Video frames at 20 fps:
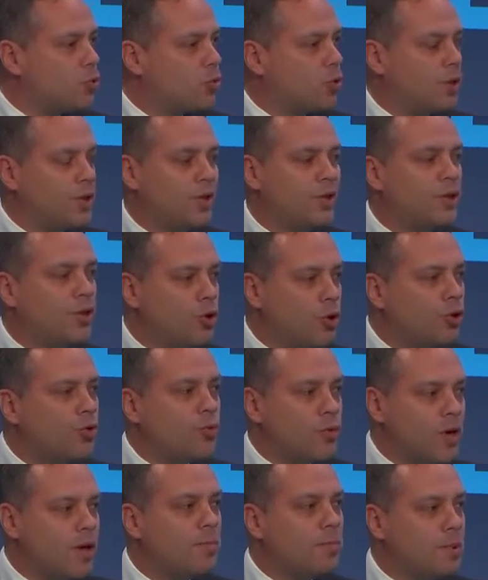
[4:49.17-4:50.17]
world are not
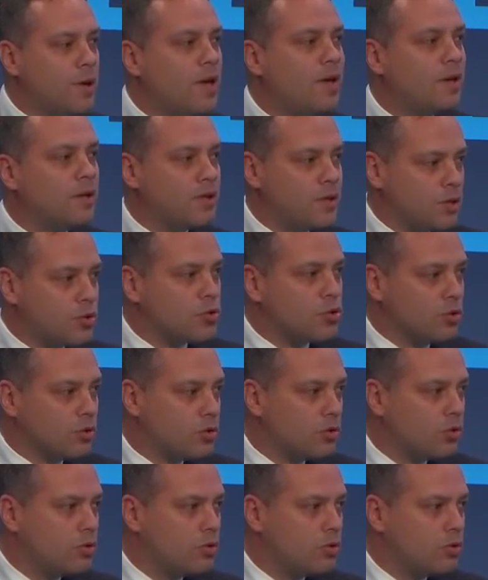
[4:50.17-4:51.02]
really paying attention